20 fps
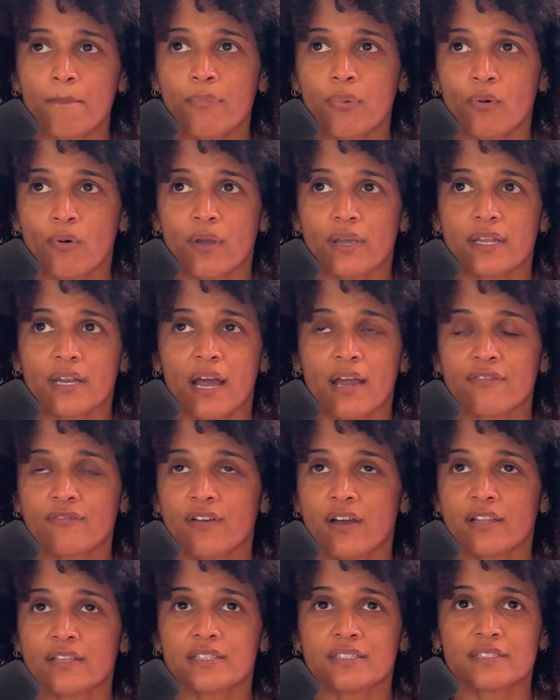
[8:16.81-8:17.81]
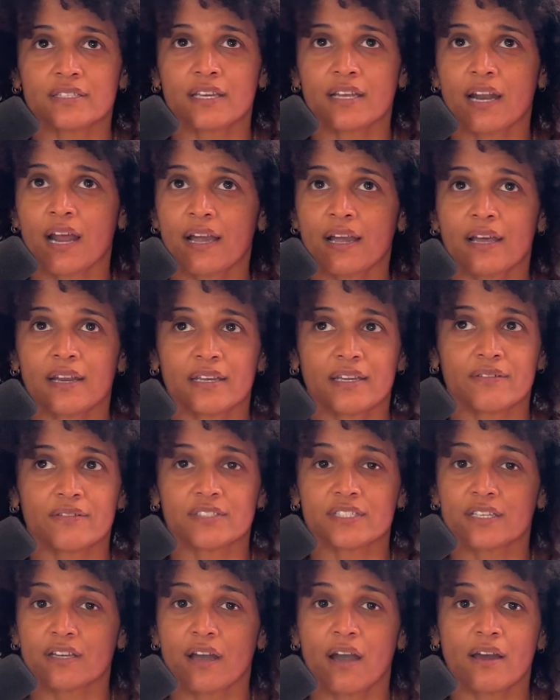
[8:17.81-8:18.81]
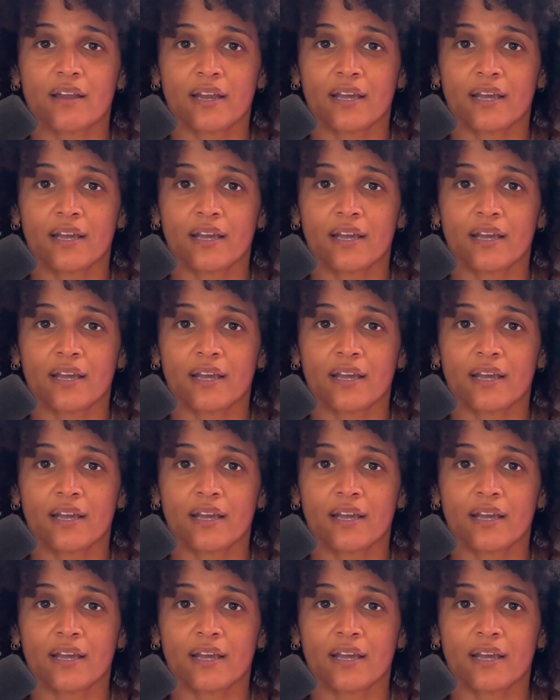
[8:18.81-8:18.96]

point, I finally said, I got to give it to God.